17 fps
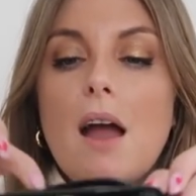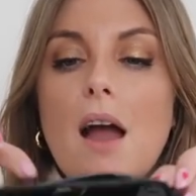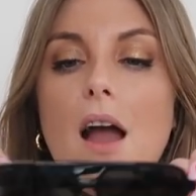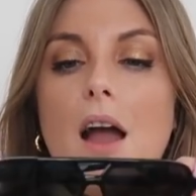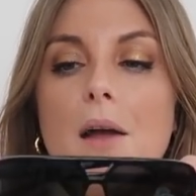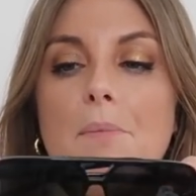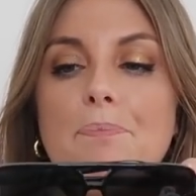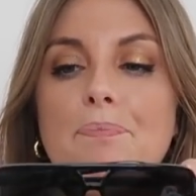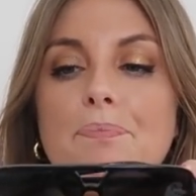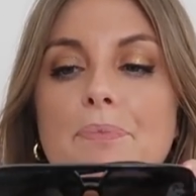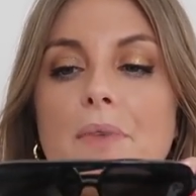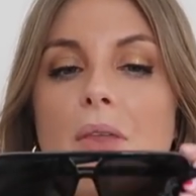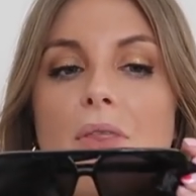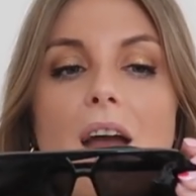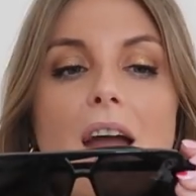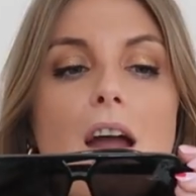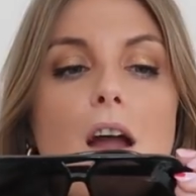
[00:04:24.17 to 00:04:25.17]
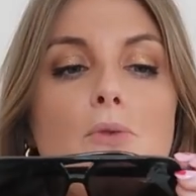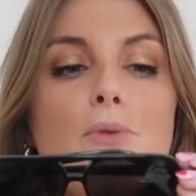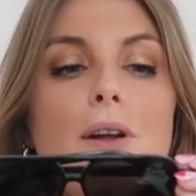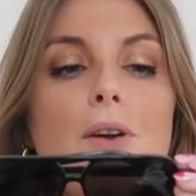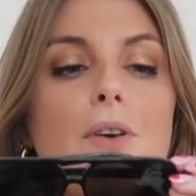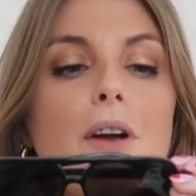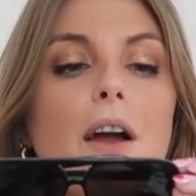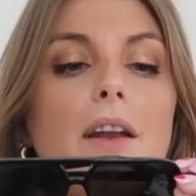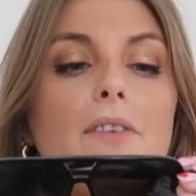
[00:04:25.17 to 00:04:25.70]
Um, they're a
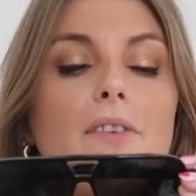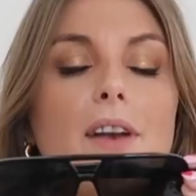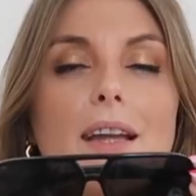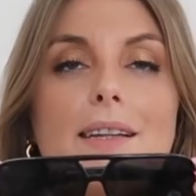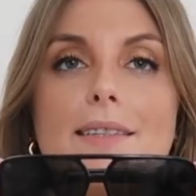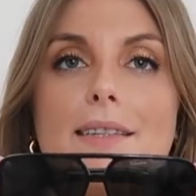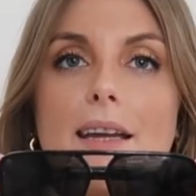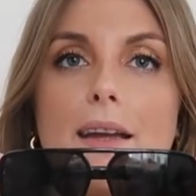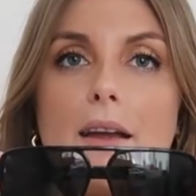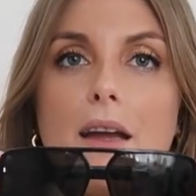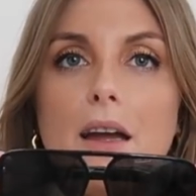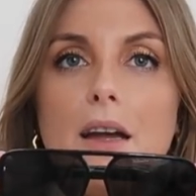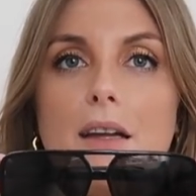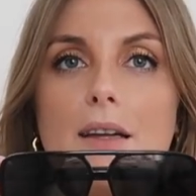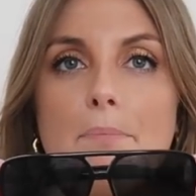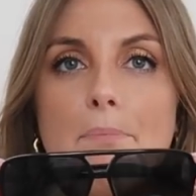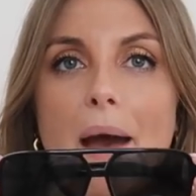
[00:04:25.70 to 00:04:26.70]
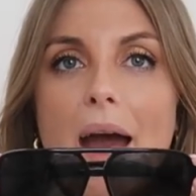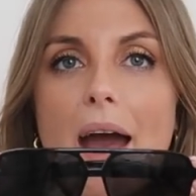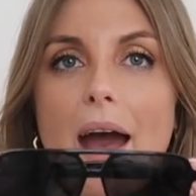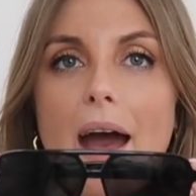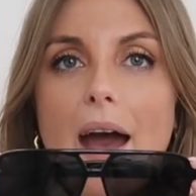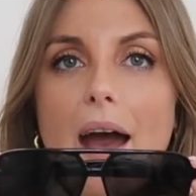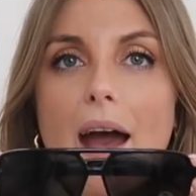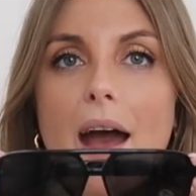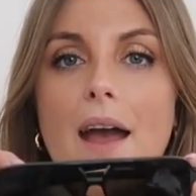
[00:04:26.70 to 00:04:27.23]
real kind of classic
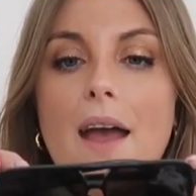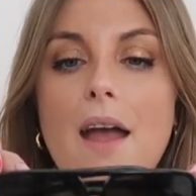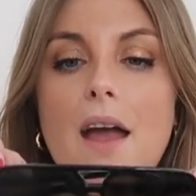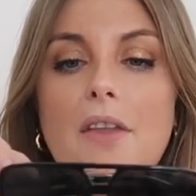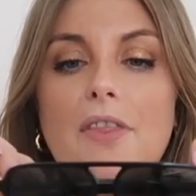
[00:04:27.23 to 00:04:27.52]
pair.